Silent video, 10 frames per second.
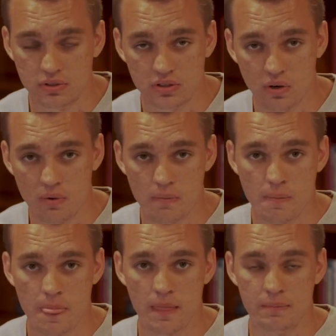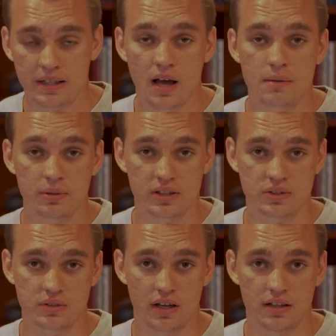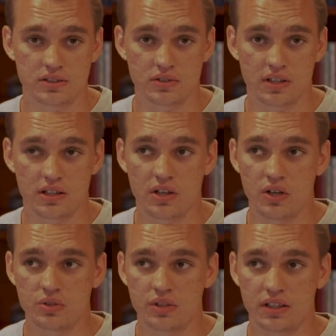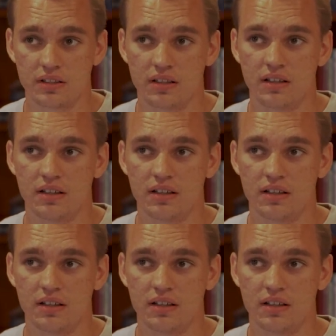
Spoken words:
So may God bless you guys so that you can